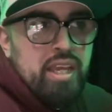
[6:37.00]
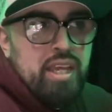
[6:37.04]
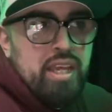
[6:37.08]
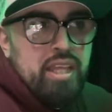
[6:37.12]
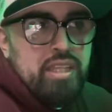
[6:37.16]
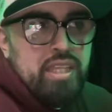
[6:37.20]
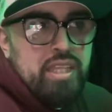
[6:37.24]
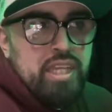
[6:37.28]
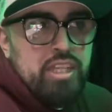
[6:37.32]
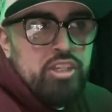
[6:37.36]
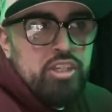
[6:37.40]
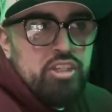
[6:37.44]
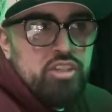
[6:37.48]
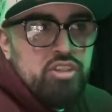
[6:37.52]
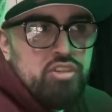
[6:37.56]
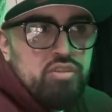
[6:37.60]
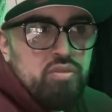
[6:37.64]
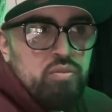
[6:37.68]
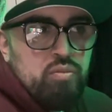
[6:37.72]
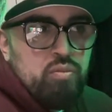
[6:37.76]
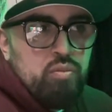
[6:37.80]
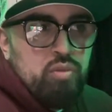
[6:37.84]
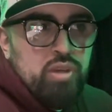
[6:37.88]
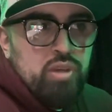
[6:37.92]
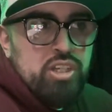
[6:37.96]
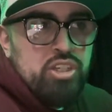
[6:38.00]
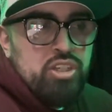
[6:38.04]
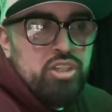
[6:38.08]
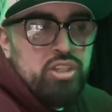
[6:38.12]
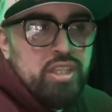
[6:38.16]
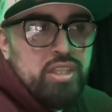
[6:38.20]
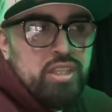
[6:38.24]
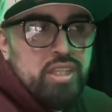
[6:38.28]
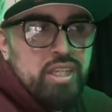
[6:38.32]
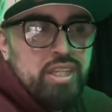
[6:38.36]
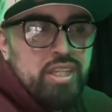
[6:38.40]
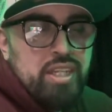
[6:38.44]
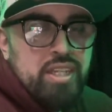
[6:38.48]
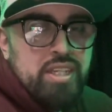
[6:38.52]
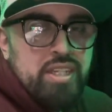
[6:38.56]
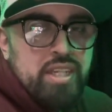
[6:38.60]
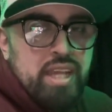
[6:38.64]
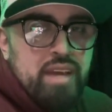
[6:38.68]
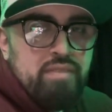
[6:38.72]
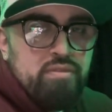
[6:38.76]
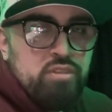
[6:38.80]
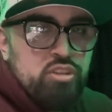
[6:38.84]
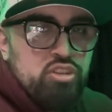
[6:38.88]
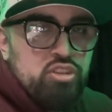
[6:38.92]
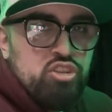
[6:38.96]
they just wish that they didn't
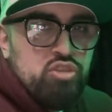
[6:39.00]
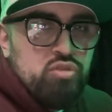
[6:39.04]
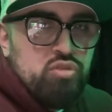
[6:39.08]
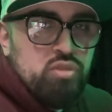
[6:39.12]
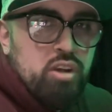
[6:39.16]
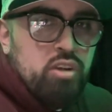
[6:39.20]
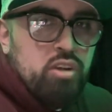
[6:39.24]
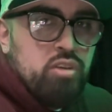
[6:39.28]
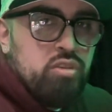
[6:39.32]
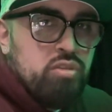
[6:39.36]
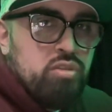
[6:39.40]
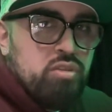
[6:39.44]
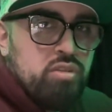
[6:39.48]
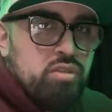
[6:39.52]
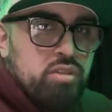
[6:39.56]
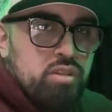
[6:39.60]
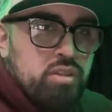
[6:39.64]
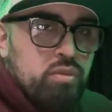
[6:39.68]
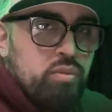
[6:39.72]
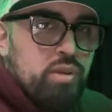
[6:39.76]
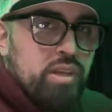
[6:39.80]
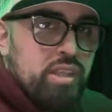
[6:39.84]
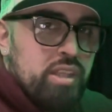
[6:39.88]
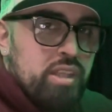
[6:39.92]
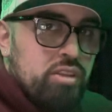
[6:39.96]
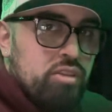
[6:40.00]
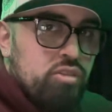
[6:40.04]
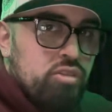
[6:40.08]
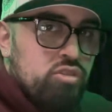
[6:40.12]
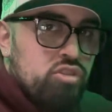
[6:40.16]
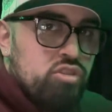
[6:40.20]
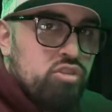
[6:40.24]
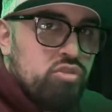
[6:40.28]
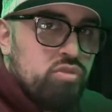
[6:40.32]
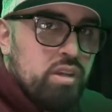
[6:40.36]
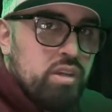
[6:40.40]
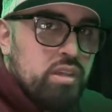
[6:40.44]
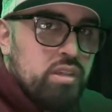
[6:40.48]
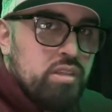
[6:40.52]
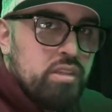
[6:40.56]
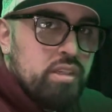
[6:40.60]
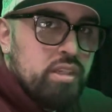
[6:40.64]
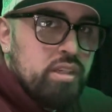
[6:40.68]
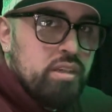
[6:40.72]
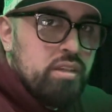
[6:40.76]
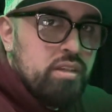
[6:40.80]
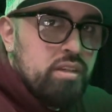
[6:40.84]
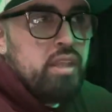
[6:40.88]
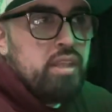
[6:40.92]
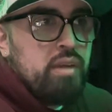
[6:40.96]
have to struggle the way that they're struggling.
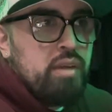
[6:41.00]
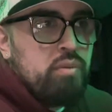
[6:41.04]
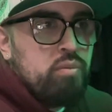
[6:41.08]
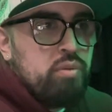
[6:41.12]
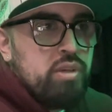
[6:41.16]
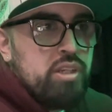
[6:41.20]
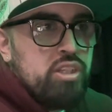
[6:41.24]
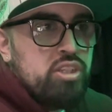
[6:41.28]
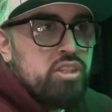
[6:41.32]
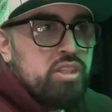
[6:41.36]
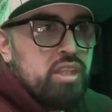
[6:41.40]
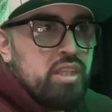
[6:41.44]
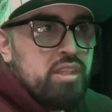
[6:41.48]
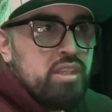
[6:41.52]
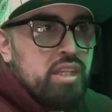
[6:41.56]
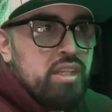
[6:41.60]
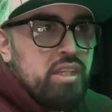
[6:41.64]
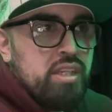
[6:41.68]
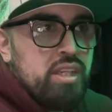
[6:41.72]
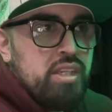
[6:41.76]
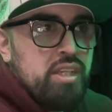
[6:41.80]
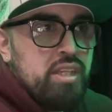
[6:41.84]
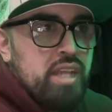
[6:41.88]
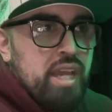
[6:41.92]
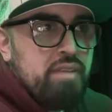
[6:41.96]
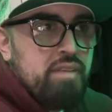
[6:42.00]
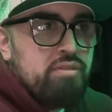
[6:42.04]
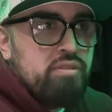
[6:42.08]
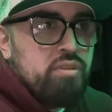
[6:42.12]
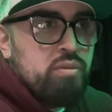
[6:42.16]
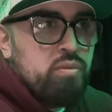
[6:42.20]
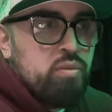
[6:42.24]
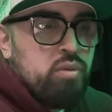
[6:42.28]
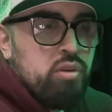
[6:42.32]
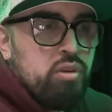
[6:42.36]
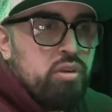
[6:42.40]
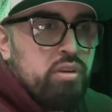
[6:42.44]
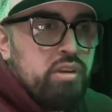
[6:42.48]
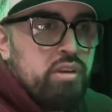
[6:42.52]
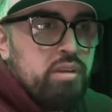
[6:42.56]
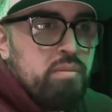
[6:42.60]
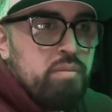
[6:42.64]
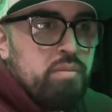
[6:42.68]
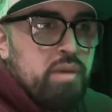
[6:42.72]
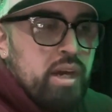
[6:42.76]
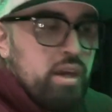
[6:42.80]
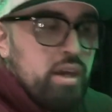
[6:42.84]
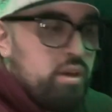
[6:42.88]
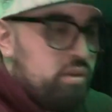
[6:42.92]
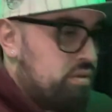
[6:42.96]
They wish that they didn't have to worry
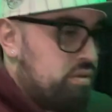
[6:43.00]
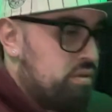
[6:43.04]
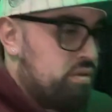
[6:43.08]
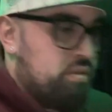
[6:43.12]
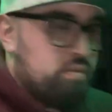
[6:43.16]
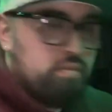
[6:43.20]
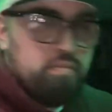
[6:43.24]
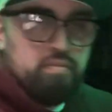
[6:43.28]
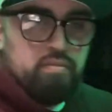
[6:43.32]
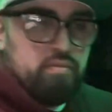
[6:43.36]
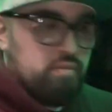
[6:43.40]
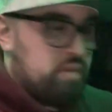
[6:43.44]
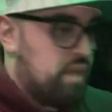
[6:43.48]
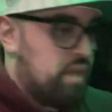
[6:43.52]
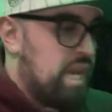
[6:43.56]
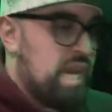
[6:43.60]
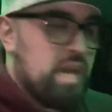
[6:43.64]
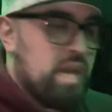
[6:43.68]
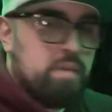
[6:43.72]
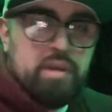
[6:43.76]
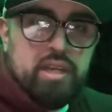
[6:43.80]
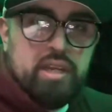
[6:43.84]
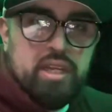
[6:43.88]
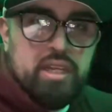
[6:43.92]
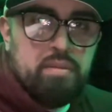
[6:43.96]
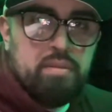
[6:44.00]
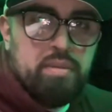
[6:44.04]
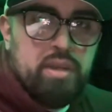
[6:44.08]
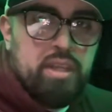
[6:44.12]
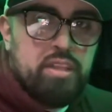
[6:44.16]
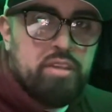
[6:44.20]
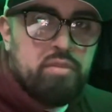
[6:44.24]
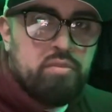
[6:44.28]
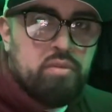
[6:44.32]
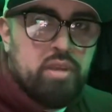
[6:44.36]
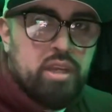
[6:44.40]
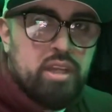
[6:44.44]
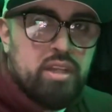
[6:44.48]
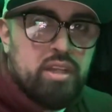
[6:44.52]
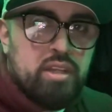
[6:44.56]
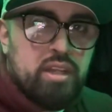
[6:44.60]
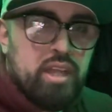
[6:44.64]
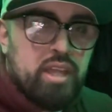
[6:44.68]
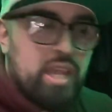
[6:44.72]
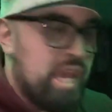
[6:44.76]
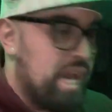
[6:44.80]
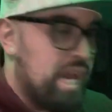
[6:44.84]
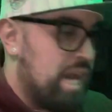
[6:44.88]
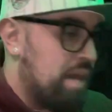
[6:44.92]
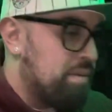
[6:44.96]
about how am I going to pay the rent?
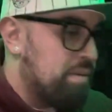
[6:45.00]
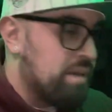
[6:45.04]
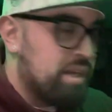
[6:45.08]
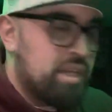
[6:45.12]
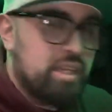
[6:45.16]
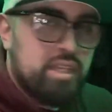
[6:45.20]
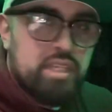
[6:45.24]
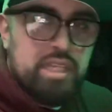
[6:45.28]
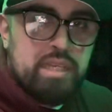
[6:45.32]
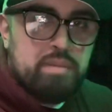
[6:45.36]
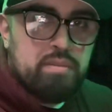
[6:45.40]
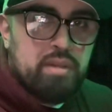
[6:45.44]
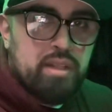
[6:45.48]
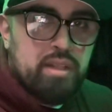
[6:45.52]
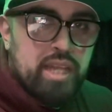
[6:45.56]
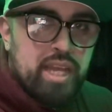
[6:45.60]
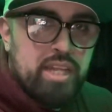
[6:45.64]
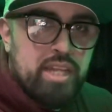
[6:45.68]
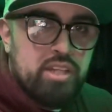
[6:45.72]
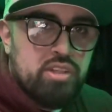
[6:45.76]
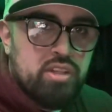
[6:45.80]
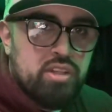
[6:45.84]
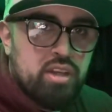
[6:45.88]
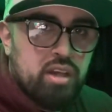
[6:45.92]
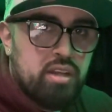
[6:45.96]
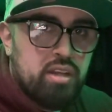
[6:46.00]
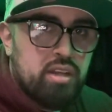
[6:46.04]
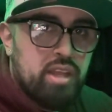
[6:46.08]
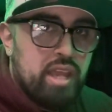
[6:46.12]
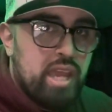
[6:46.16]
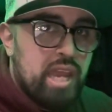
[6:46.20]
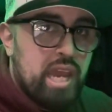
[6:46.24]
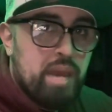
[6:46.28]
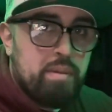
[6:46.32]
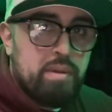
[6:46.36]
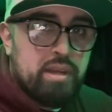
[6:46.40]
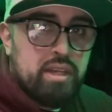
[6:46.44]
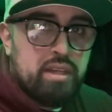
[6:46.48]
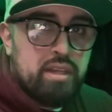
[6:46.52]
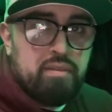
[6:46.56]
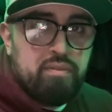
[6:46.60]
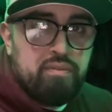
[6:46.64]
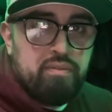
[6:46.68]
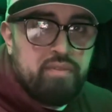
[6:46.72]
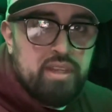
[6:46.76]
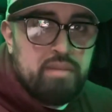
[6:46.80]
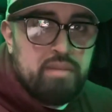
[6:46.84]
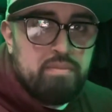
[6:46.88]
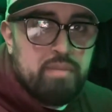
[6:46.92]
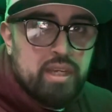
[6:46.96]
How am I going to keep the lights on? How am I going to
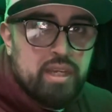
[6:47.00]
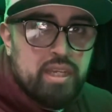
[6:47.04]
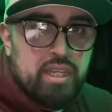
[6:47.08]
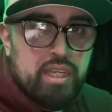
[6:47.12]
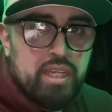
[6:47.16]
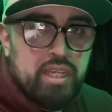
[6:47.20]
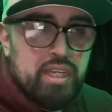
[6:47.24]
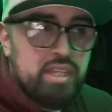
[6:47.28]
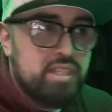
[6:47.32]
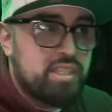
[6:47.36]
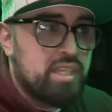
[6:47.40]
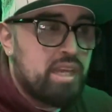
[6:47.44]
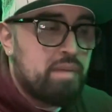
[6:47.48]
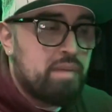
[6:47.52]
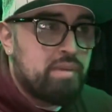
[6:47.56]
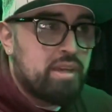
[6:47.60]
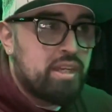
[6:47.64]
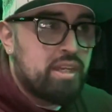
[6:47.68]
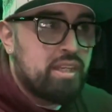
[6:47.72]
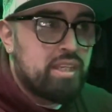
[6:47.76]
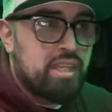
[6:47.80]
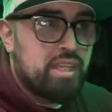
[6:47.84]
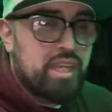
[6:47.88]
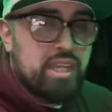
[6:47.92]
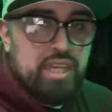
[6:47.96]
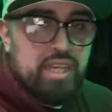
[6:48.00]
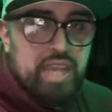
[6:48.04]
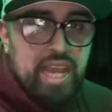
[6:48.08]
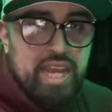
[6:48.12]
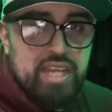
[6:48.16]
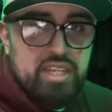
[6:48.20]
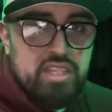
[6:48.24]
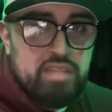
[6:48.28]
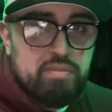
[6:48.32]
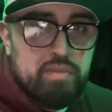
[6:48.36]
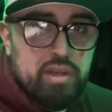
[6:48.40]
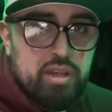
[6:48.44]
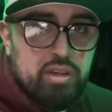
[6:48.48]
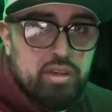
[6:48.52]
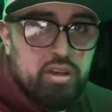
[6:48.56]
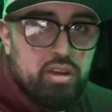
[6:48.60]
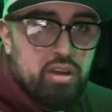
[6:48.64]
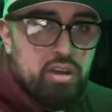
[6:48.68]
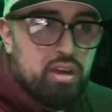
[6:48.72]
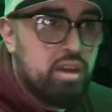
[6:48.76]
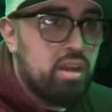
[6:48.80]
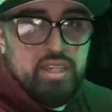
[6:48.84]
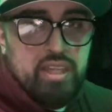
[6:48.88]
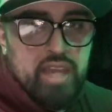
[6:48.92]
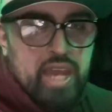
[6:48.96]
feed my kids? How am I going to get gas in my
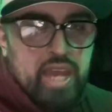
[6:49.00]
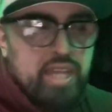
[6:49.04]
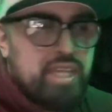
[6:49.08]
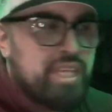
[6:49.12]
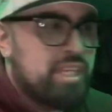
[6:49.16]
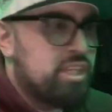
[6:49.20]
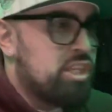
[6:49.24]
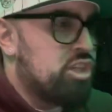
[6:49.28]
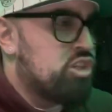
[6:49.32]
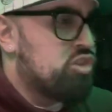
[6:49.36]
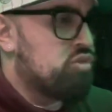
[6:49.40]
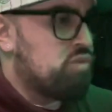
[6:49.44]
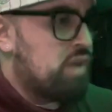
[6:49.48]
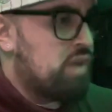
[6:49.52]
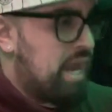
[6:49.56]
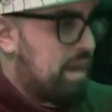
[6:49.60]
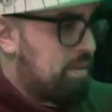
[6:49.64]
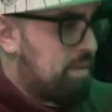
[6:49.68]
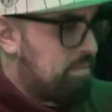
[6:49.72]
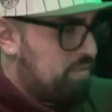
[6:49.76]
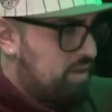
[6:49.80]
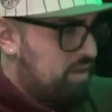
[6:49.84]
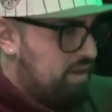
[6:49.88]
car? I need to drop